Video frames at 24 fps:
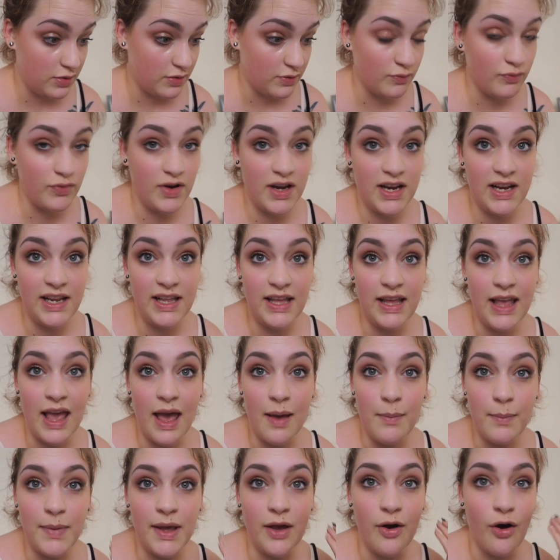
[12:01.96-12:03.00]
really
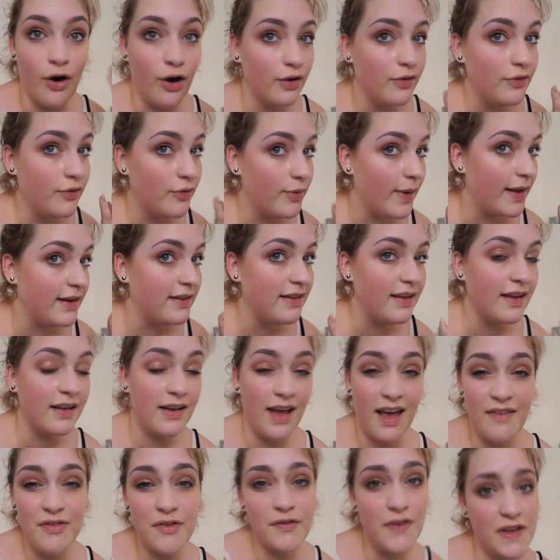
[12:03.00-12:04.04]
get me hot and sweaty, and
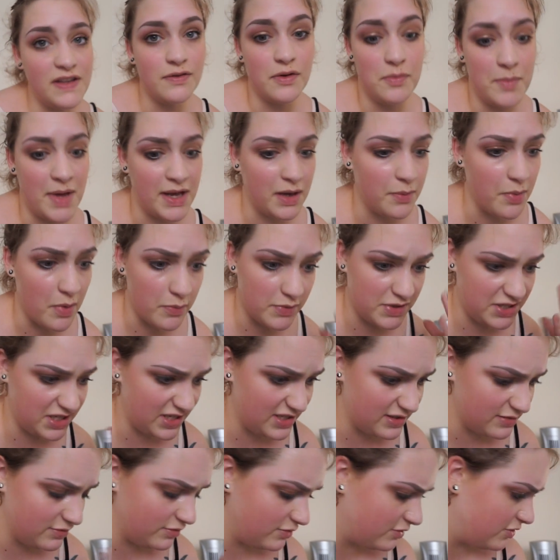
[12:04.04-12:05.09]
I have a face full of makeup on, which
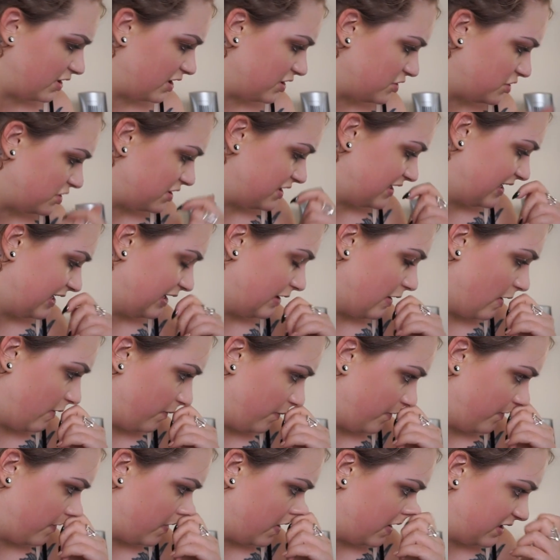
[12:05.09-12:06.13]
isn't good. I should have taken it
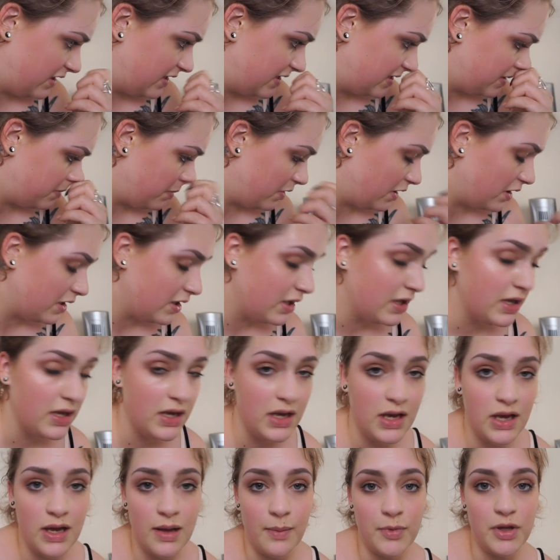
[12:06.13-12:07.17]
off before I did this, but
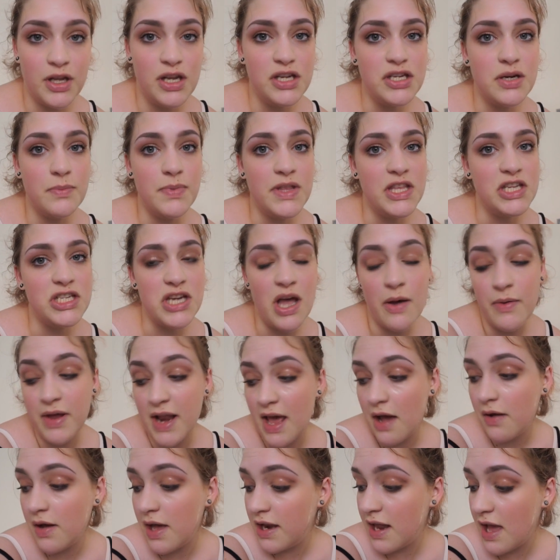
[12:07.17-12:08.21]
I'm gonna jump in the shower
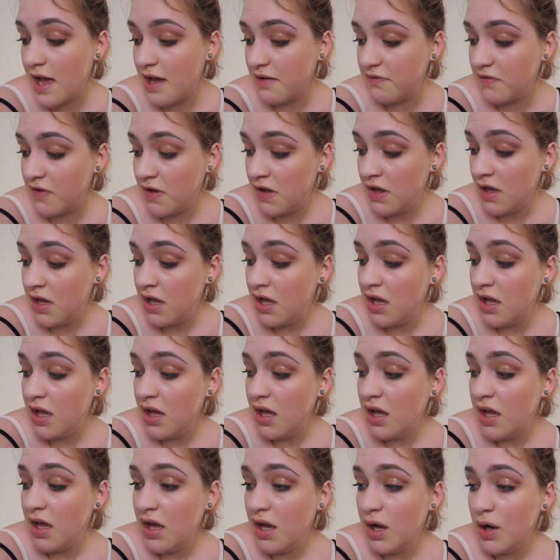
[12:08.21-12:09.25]
now and have
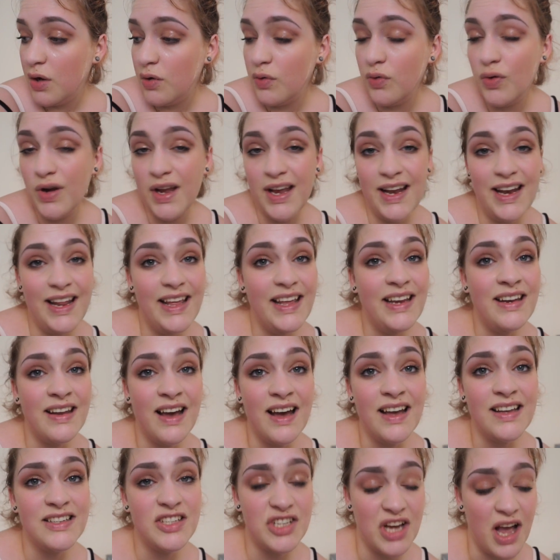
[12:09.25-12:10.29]
a really
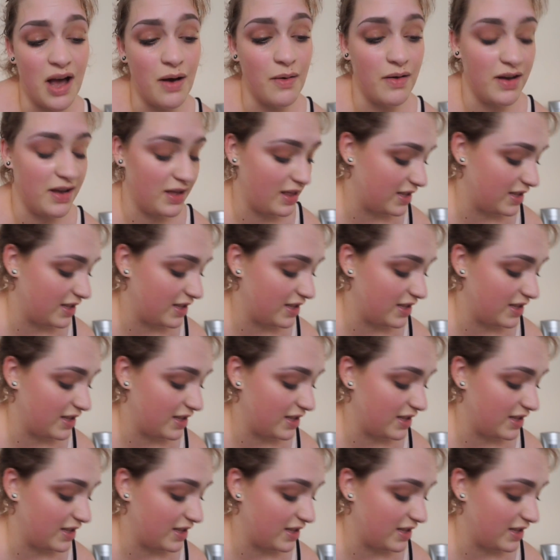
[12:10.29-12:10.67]
nice shower.